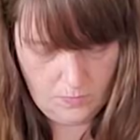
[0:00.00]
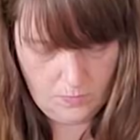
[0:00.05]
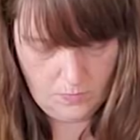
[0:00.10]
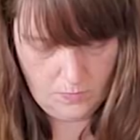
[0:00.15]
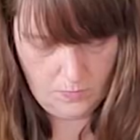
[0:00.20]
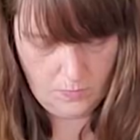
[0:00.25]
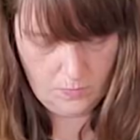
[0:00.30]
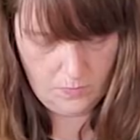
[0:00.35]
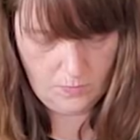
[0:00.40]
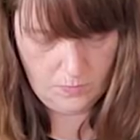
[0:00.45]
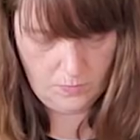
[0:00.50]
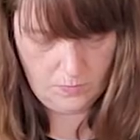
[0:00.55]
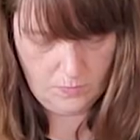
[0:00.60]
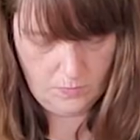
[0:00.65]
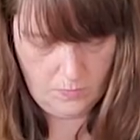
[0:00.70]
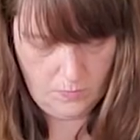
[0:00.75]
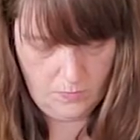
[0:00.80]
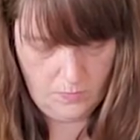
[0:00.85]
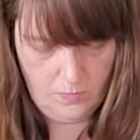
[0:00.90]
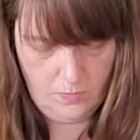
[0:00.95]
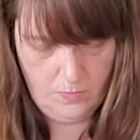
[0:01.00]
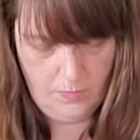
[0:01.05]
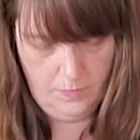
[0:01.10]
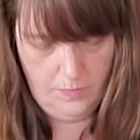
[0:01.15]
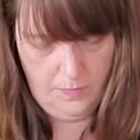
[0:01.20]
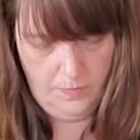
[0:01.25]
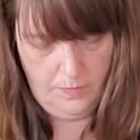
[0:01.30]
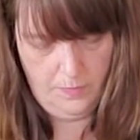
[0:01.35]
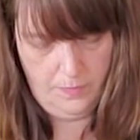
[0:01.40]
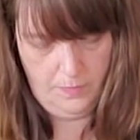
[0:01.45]

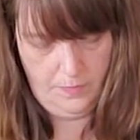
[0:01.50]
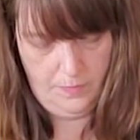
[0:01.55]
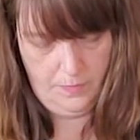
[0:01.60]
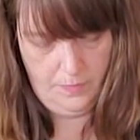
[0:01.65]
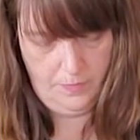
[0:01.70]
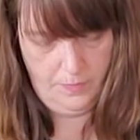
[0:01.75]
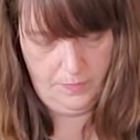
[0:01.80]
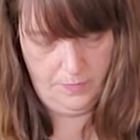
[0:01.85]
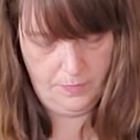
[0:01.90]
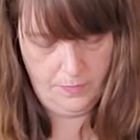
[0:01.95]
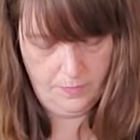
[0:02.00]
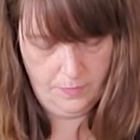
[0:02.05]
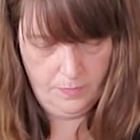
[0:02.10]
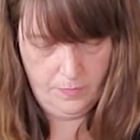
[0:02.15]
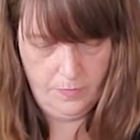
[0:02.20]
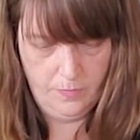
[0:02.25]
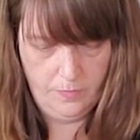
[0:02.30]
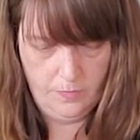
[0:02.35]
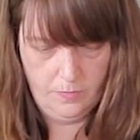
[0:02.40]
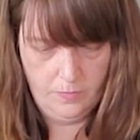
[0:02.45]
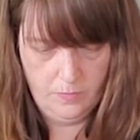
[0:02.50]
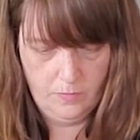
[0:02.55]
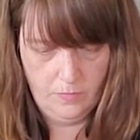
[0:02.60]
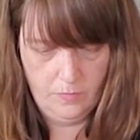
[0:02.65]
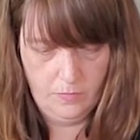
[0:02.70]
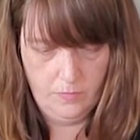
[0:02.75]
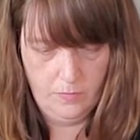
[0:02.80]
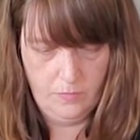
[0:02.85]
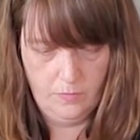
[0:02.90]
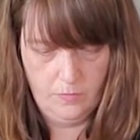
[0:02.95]

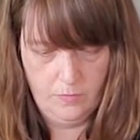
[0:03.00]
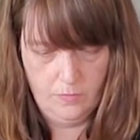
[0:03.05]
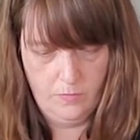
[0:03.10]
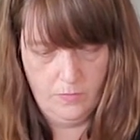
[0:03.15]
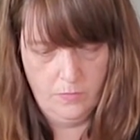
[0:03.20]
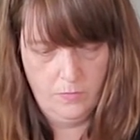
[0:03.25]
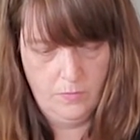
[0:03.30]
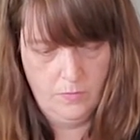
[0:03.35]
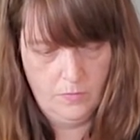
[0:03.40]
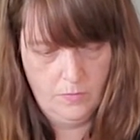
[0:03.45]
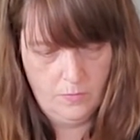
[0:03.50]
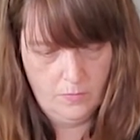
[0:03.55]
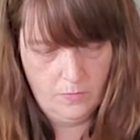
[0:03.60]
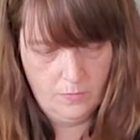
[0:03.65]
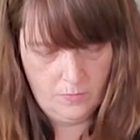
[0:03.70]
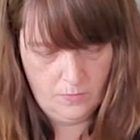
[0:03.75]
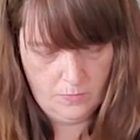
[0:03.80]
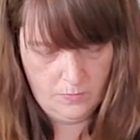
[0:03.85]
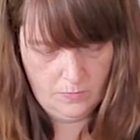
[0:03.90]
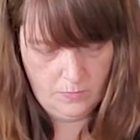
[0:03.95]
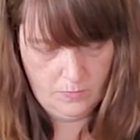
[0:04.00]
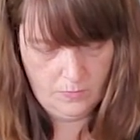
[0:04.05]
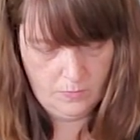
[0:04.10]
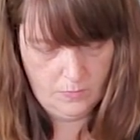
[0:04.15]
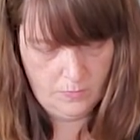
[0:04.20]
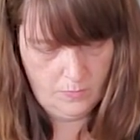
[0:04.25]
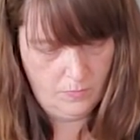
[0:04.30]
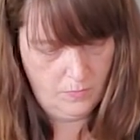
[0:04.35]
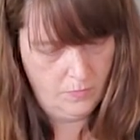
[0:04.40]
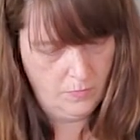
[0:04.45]

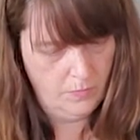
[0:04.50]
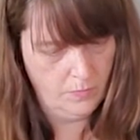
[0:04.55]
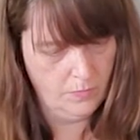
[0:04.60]
Nobody speaks.